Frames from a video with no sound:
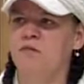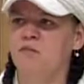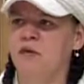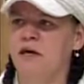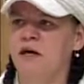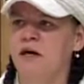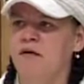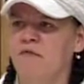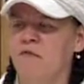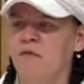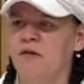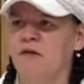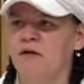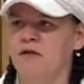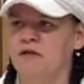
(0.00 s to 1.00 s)
we have
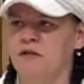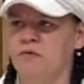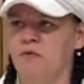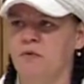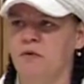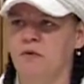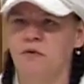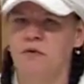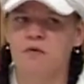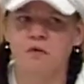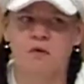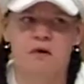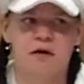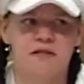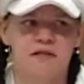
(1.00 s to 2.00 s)
municipal
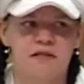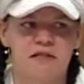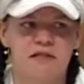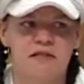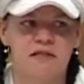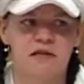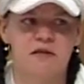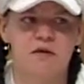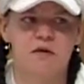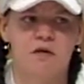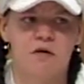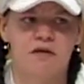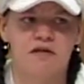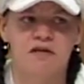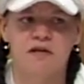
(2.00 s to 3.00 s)
laws and state
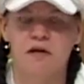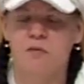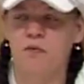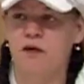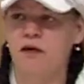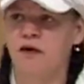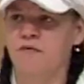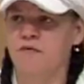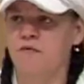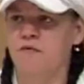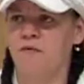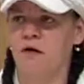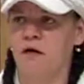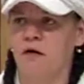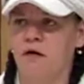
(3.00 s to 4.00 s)
laws that we have to
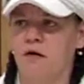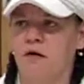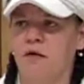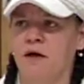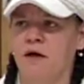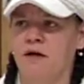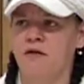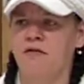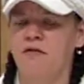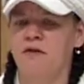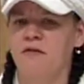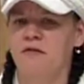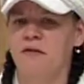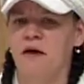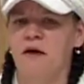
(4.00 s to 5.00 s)
follow, and I
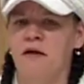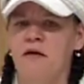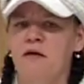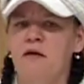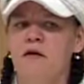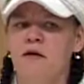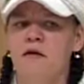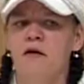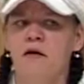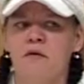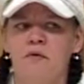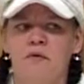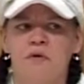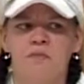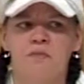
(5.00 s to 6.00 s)
think that it
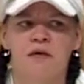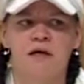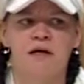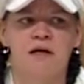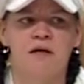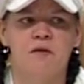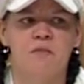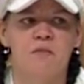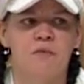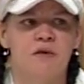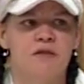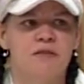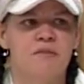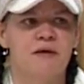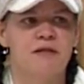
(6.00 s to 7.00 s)
would be in the
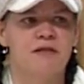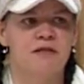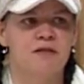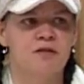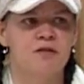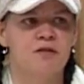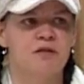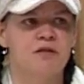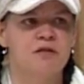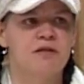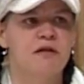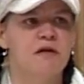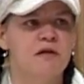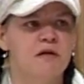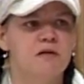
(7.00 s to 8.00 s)
board's best interest
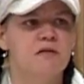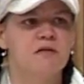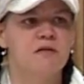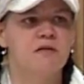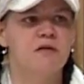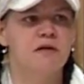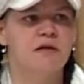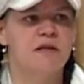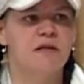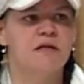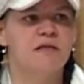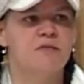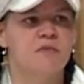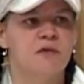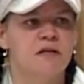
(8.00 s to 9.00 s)
to at
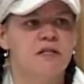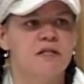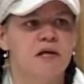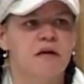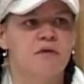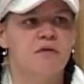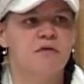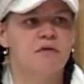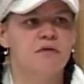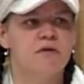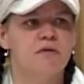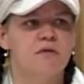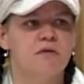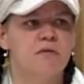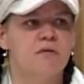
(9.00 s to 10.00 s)
least reach out
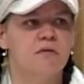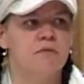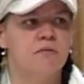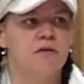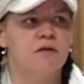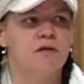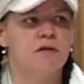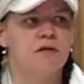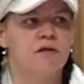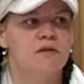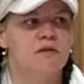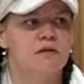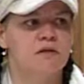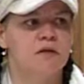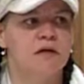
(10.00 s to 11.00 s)
to the
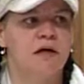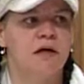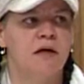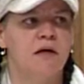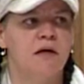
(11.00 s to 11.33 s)
attorney